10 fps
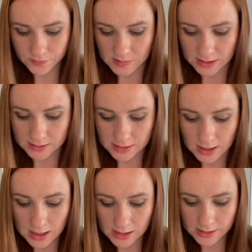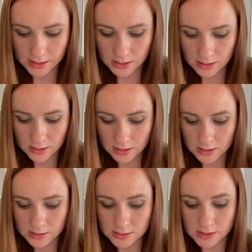Natalia
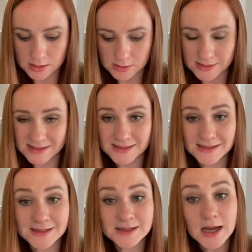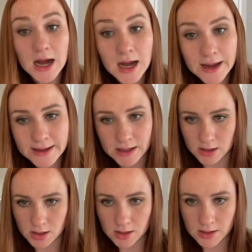
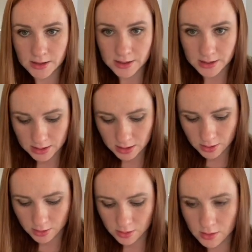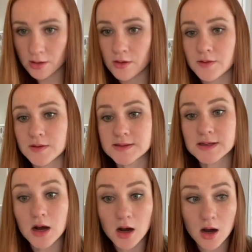Tolstaya, here this
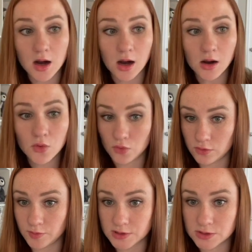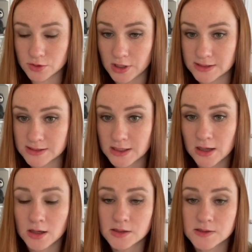A would be stressed.
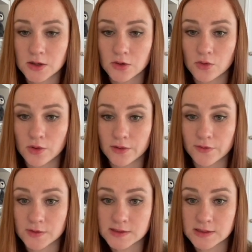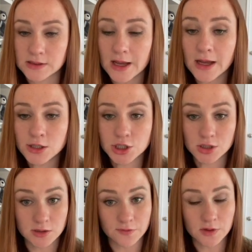So if it's an
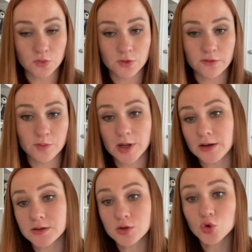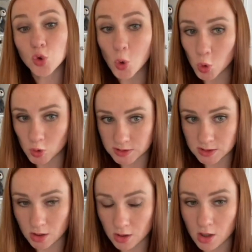adjective, it would have been
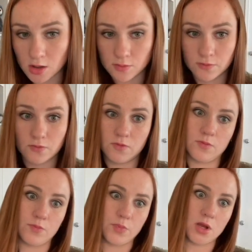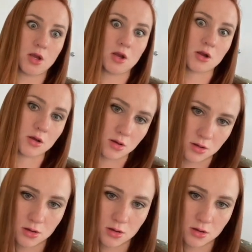Tolstaya, big.